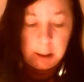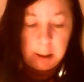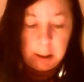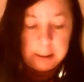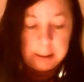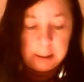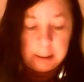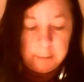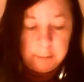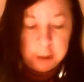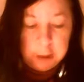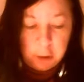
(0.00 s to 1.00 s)
and didn't
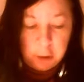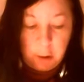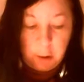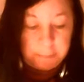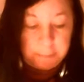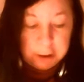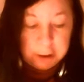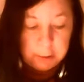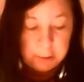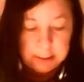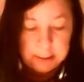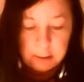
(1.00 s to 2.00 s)
even show up in
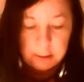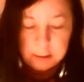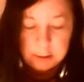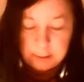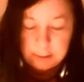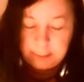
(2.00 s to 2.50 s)
Julia's house.